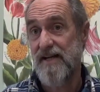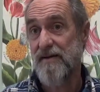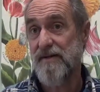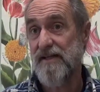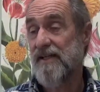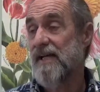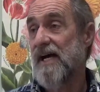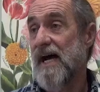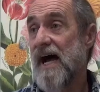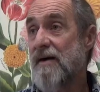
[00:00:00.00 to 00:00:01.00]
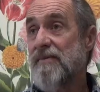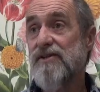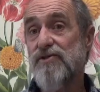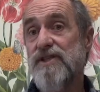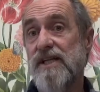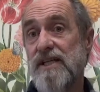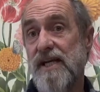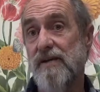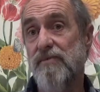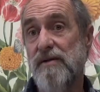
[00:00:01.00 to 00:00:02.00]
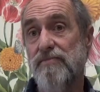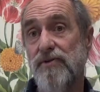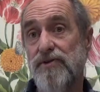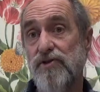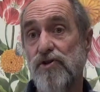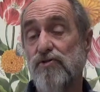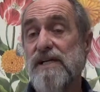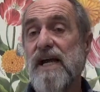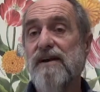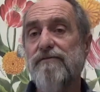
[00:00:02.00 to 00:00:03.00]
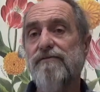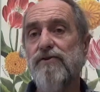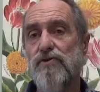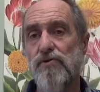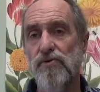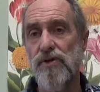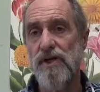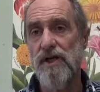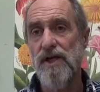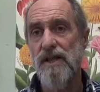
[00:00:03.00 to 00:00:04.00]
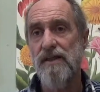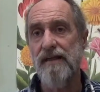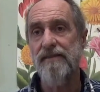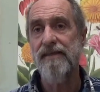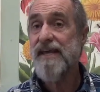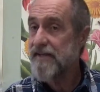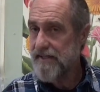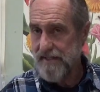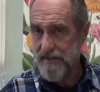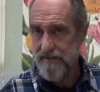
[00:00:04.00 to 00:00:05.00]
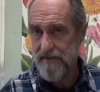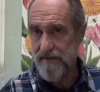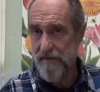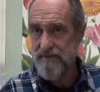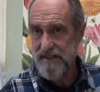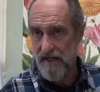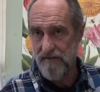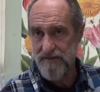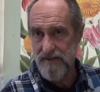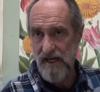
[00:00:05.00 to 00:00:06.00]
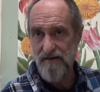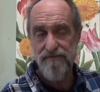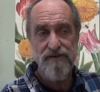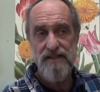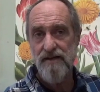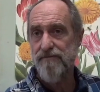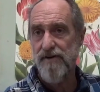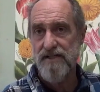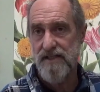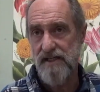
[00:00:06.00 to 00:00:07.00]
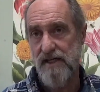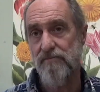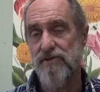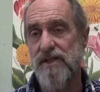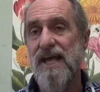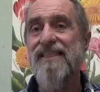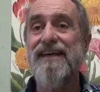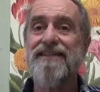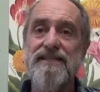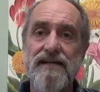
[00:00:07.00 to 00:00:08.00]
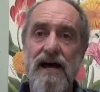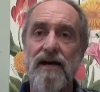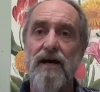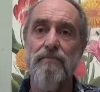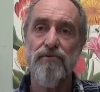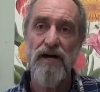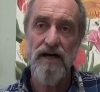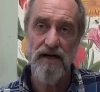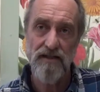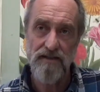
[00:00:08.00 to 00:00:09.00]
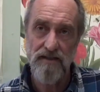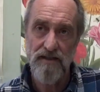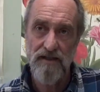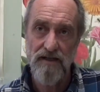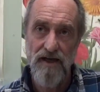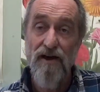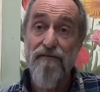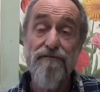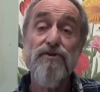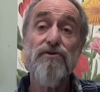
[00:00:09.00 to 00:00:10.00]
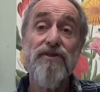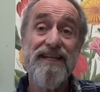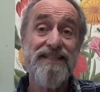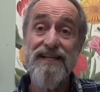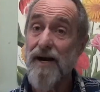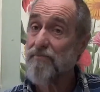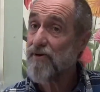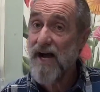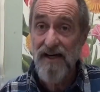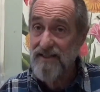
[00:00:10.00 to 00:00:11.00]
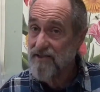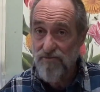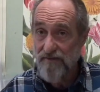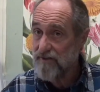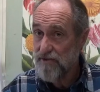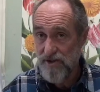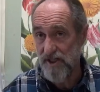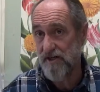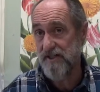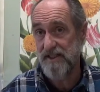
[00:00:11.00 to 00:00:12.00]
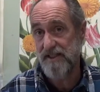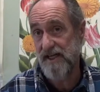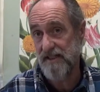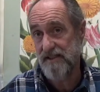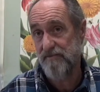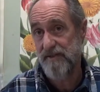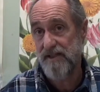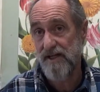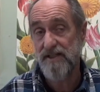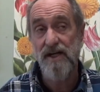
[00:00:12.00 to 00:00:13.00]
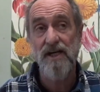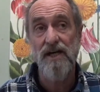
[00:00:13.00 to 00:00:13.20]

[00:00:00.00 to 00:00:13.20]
I mean, I'm interested in getting people to create food that they can eat themselves and feed their friends and neighbors. That's not a product. Food that's not a product is revolutionary these days because